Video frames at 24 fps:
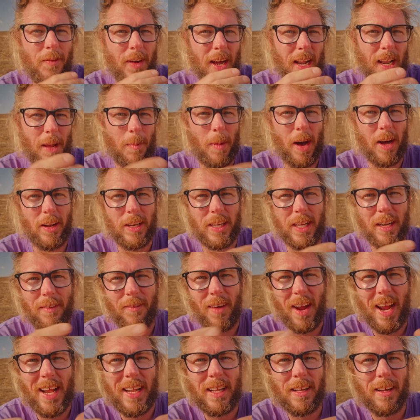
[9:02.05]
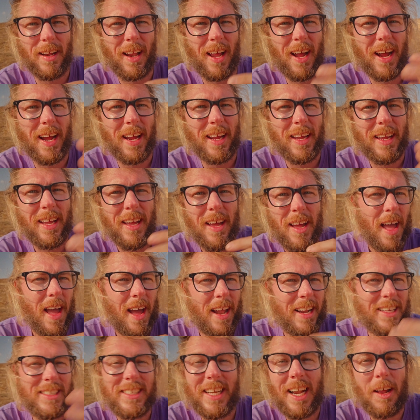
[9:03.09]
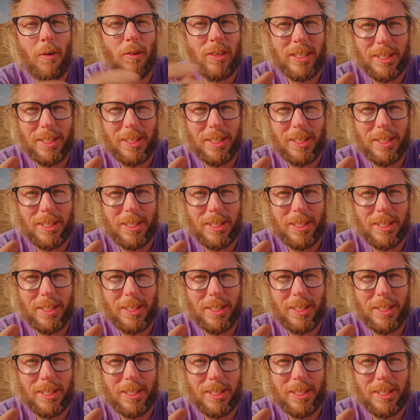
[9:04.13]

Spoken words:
felt about the event, and I said it was